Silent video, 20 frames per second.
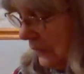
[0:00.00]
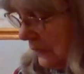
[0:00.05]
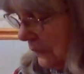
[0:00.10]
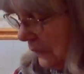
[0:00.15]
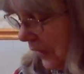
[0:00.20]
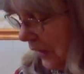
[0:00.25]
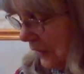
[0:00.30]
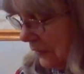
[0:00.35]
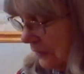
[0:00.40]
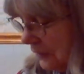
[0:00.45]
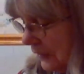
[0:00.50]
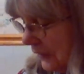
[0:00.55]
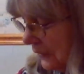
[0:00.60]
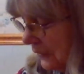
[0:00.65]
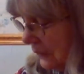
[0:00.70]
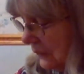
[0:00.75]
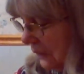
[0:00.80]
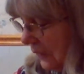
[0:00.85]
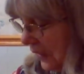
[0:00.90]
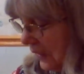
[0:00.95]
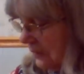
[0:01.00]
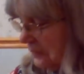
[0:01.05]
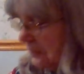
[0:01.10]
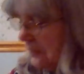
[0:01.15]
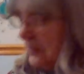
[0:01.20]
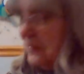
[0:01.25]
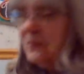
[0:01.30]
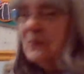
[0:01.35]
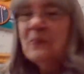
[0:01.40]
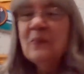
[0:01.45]
woof, woof,
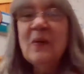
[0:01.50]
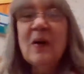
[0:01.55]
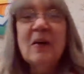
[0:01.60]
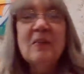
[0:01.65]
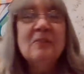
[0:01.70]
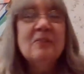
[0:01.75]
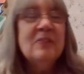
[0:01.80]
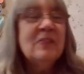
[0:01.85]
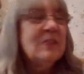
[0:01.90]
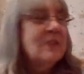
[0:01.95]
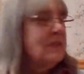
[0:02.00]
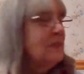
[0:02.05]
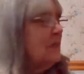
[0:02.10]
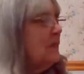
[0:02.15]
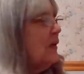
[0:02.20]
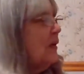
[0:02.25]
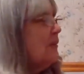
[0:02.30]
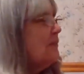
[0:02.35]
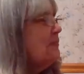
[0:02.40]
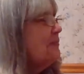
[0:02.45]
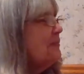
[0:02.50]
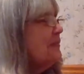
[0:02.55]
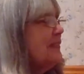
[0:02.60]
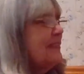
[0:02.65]
woof, woof,